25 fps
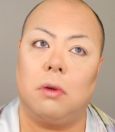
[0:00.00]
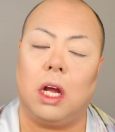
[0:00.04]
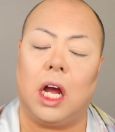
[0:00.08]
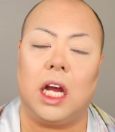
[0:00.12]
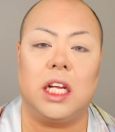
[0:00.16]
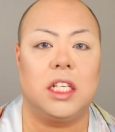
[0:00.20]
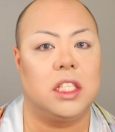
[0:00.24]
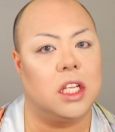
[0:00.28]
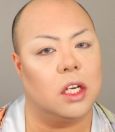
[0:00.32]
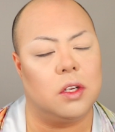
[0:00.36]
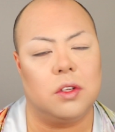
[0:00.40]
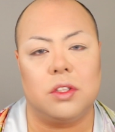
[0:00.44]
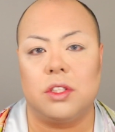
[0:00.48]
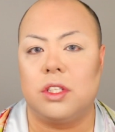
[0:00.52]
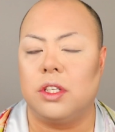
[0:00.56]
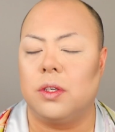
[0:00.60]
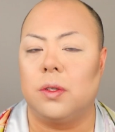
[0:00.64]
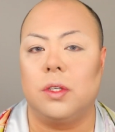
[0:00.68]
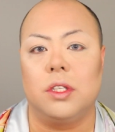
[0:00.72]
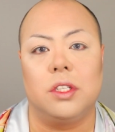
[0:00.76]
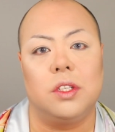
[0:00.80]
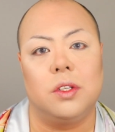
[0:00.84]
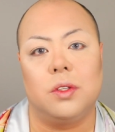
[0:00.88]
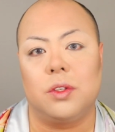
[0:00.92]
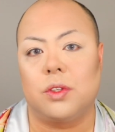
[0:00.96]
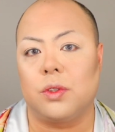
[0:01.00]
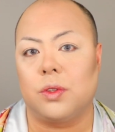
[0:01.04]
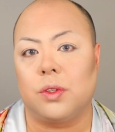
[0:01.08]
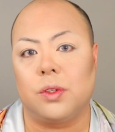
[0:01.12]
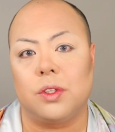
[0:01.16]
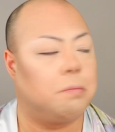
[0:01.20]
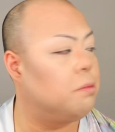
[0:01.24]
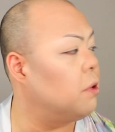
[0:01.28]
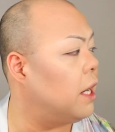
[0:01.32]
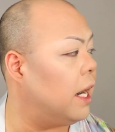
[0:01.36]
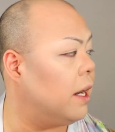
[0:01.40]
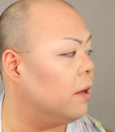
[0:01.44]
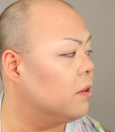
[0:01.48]
I don't do a neutral
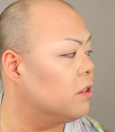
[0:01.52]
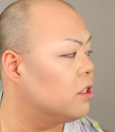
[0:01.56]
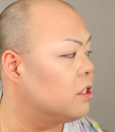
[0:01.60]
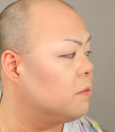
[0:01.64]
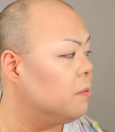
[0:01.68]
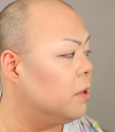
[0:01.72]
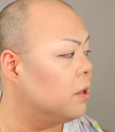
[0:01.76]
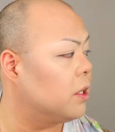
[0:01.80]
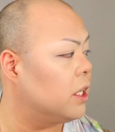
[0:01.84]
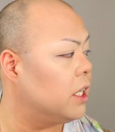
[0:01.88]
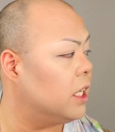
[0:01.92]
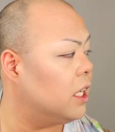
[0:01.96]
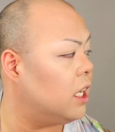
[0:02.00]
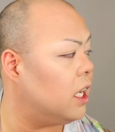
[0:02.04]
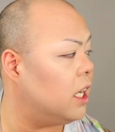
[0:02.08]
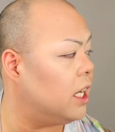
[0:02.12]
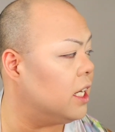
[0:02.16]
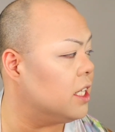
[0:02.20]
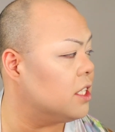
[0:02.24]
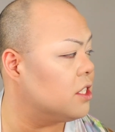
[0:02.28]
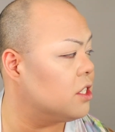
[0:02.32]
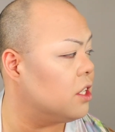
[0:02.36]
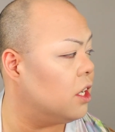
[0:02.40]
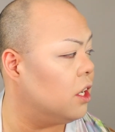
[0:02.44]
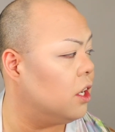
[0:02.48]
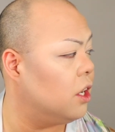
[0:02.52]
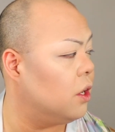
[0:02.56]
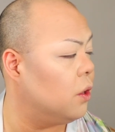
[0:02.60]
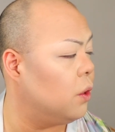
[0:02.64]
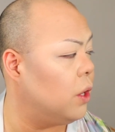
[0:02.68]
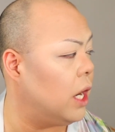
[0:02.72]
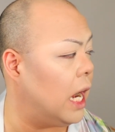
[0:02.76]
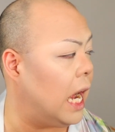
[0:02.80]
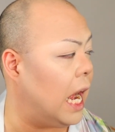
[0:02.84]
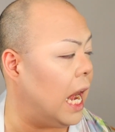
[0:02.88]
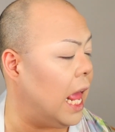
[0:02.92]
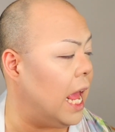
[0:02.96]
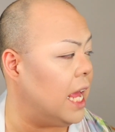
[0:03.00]
brown smoky eye, so
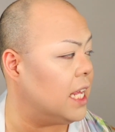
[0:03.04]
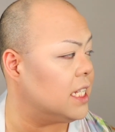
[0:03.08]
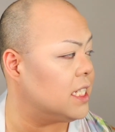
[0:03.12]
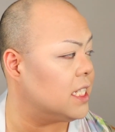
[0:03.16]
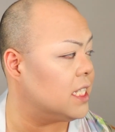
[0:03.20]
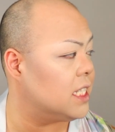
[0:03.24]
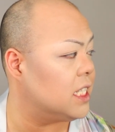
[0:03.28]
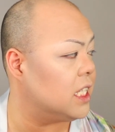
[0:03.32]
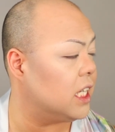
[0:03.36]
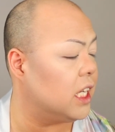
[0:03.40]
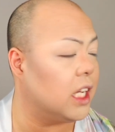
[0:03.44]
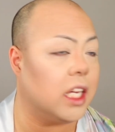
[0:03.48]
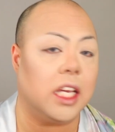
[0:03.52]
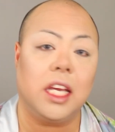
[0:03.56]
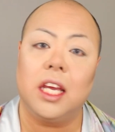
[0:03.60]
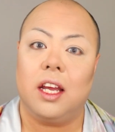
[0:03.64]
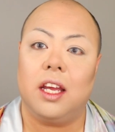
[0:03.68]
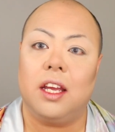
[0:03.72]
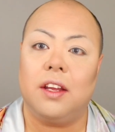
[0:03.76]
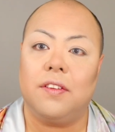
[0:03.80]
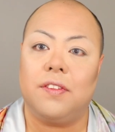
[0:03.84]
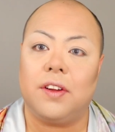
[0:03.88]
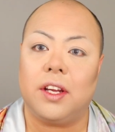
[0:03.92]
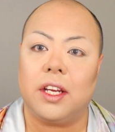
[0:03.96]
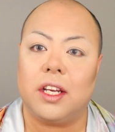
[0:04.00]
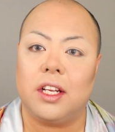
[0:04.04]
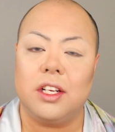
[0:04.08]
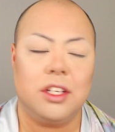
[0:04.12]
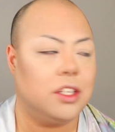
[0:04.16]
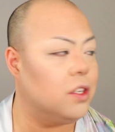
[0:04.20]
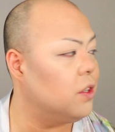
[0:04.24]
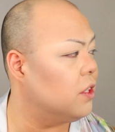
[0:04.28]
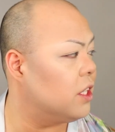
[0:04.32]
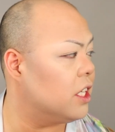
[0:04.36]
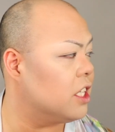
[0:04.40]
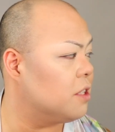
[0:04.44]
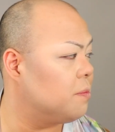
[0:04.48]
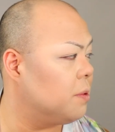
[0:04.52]
let's see if I can do
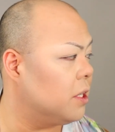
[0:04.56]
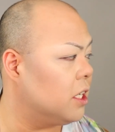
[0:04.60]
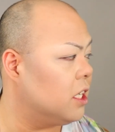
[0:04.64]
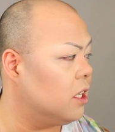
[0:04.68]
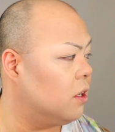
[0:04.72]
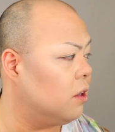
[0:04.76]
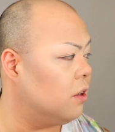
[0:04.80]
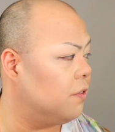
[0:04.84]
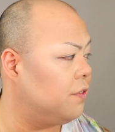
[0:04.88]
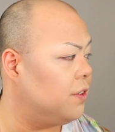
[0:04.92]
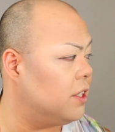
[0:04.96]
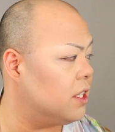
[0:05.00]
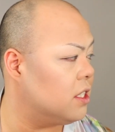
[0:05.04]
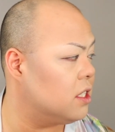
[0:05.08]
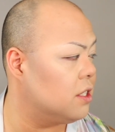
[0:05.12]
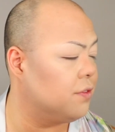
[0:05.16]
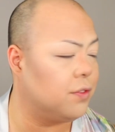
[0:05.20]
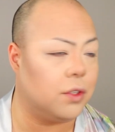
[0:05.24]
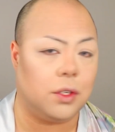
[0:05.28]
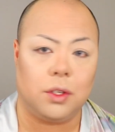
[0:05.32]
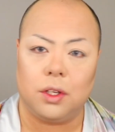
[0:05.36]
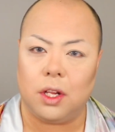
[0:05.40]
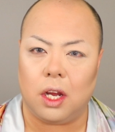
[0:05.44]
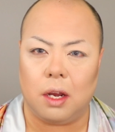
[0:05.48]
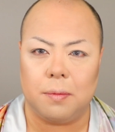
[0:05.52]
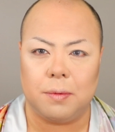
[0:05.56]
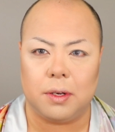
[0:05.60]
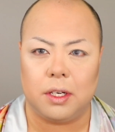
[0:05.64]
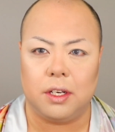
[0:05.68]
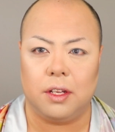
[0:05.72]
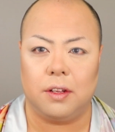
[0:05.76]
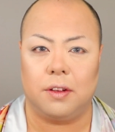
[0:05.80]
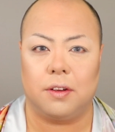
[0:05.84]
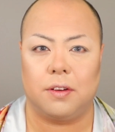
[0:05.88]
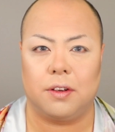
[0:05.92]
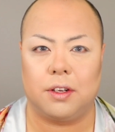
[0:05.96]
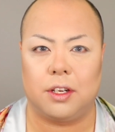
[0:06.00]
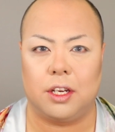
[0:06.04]
this. But you know what, first of all, I'm
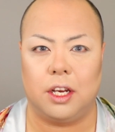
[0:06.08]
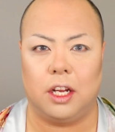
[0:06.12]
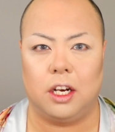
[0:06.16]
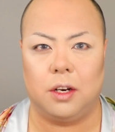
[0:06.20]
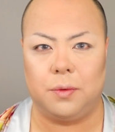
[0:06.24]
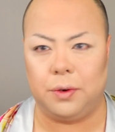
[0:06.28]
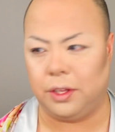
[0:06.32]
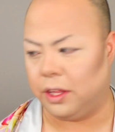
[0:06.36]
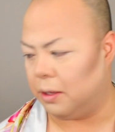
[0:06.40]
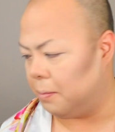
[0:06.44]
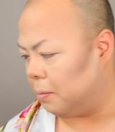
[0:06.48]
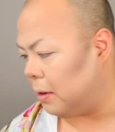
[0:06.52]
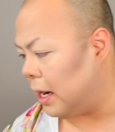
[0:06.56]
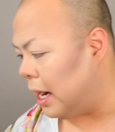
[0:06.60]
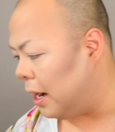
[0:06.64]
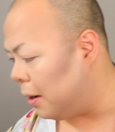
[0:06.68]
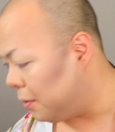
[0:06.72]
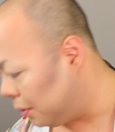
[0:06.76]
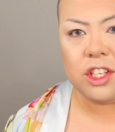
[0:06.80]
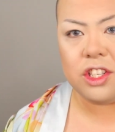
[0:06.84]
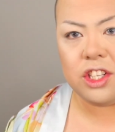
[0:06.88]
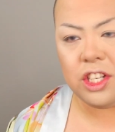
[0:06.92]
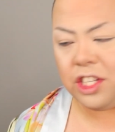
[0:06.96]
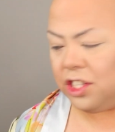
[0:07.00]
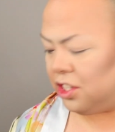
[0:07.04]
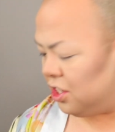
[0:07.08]
gonna colour in the brow. She's